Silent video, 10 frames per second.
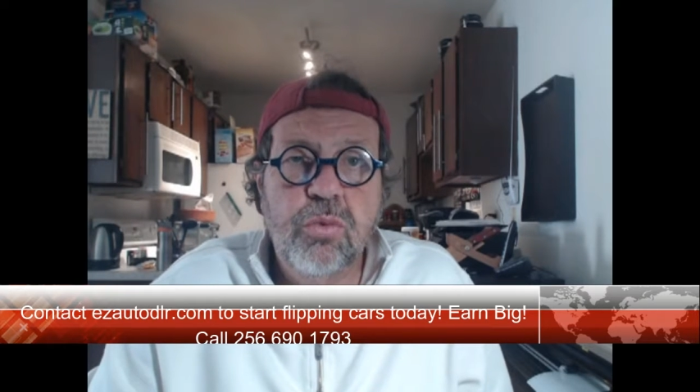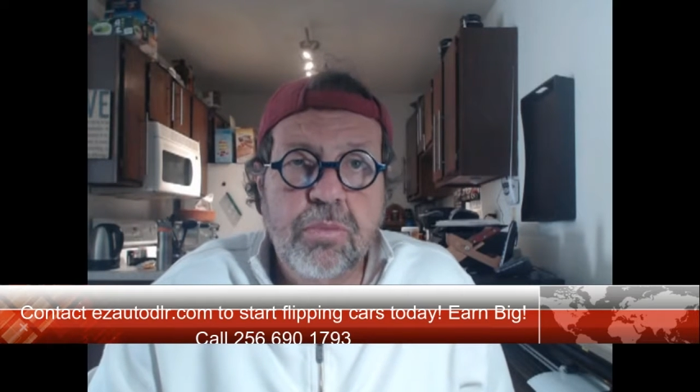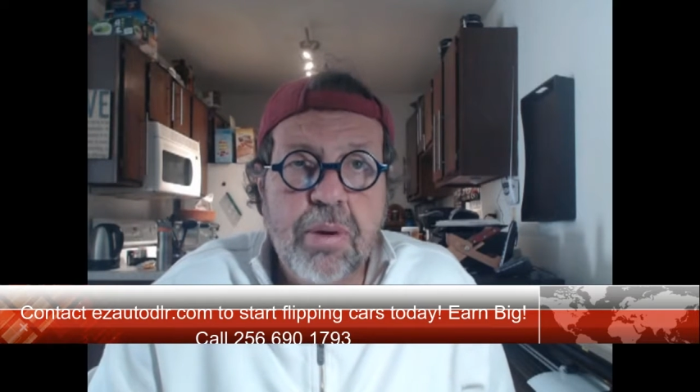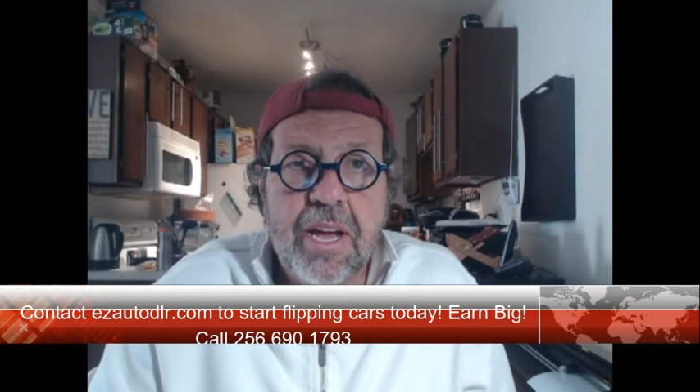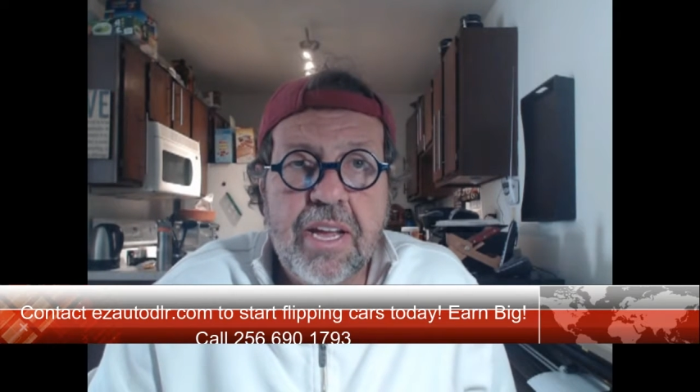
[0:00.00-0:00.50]

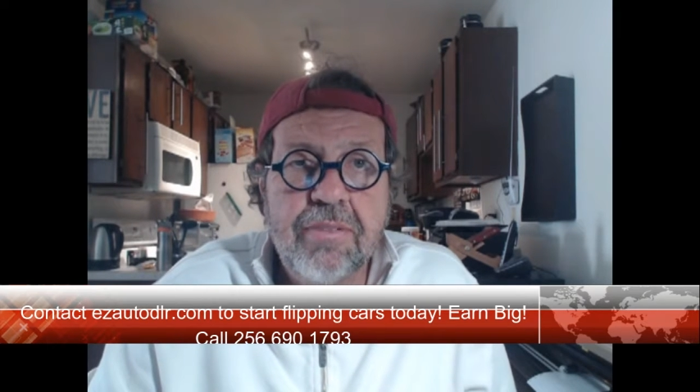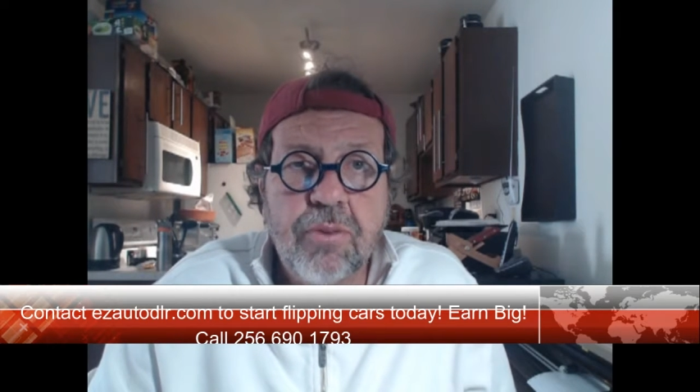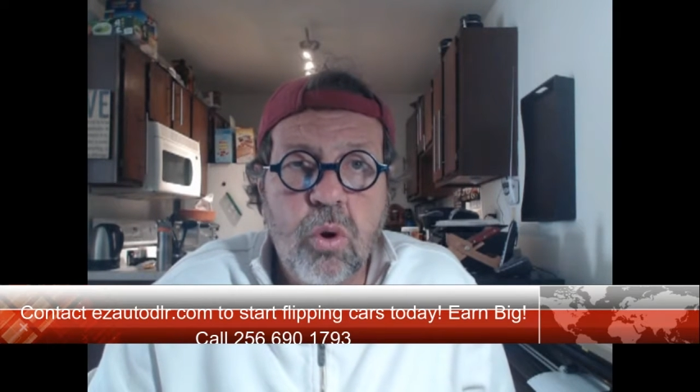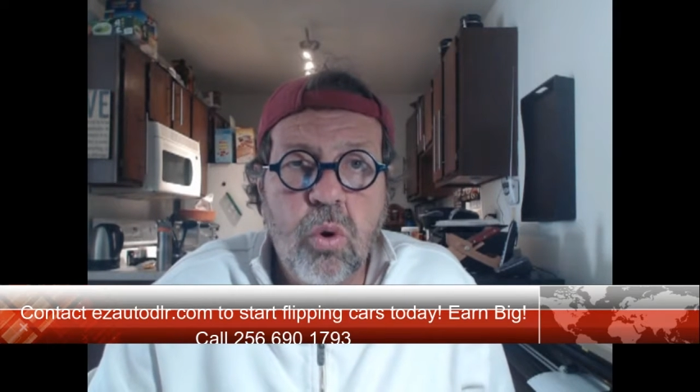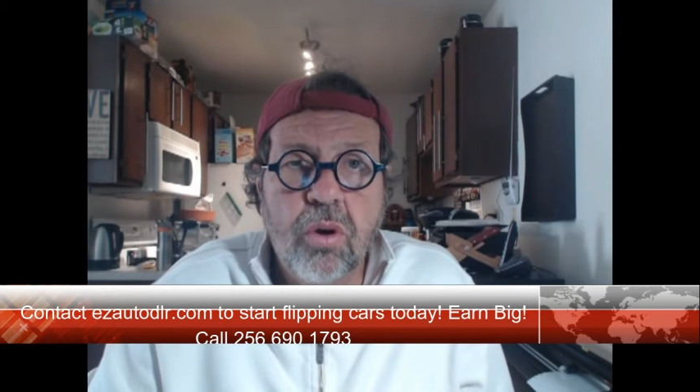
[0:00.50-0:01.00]
would pay
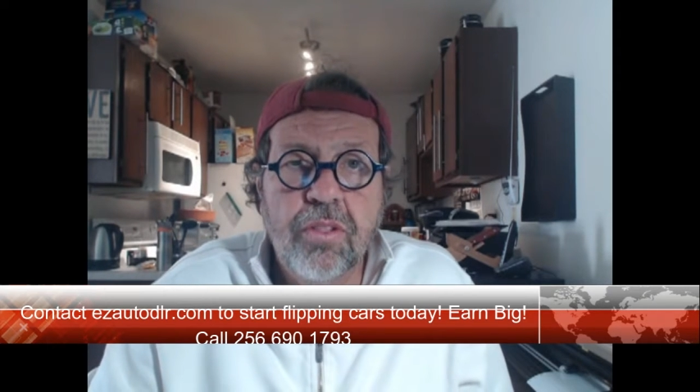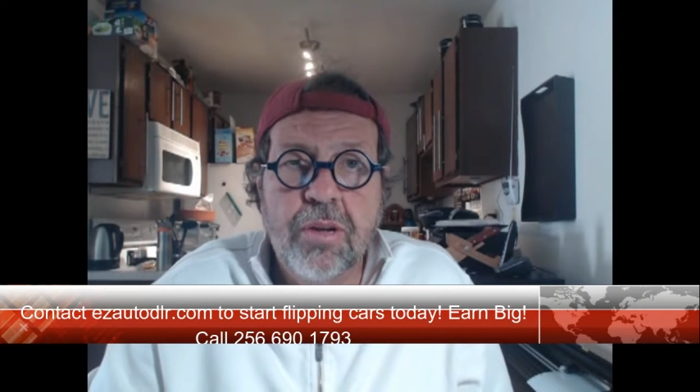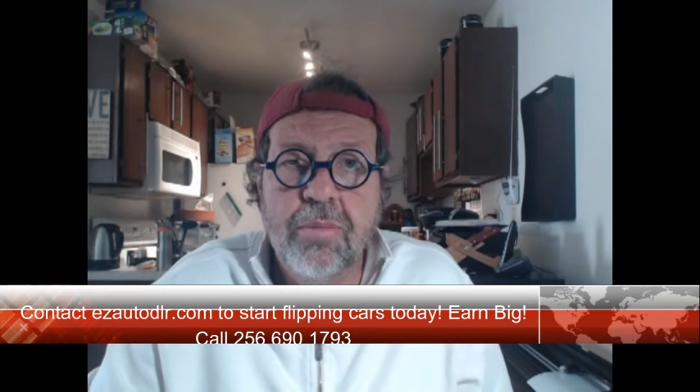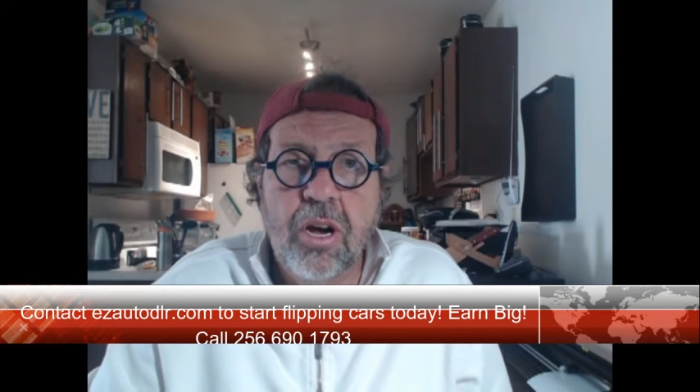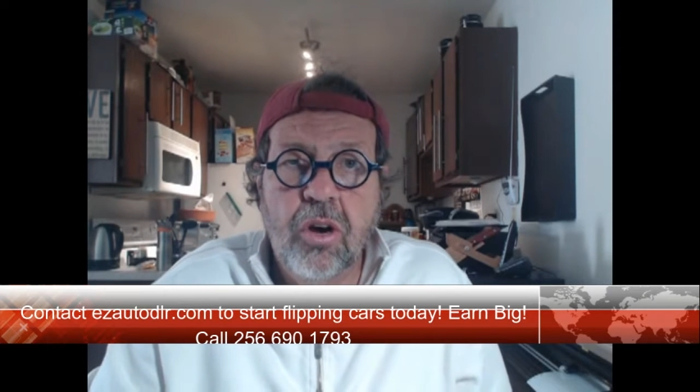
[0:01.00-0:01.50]
for
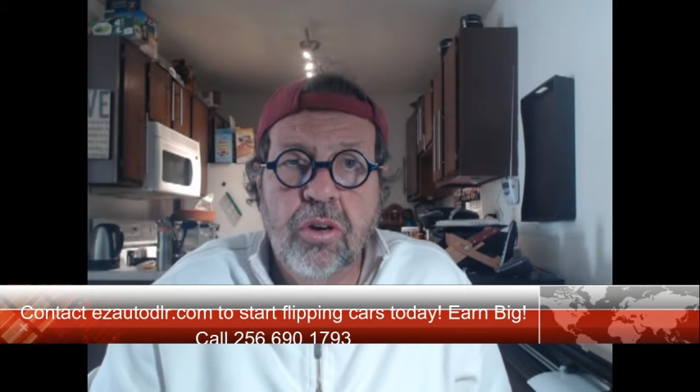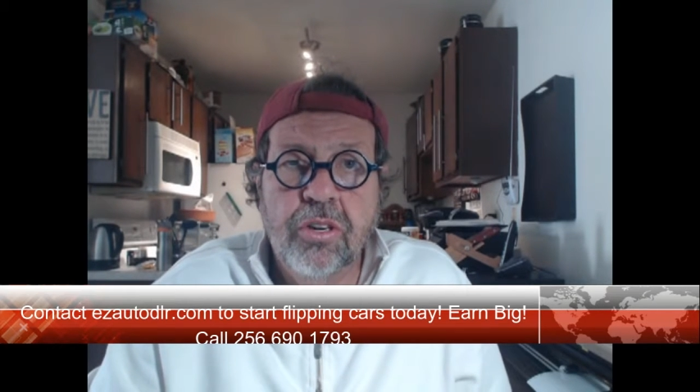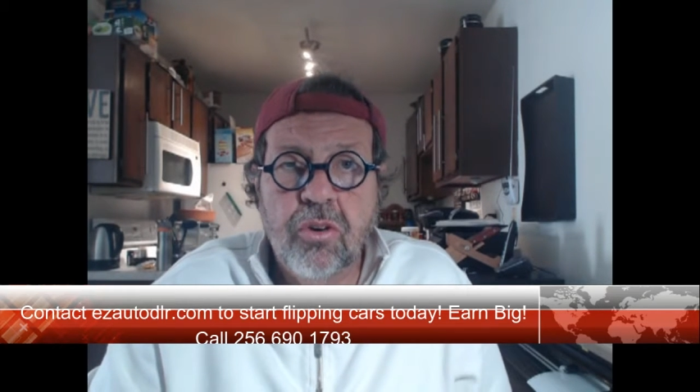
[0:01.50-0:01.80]
them on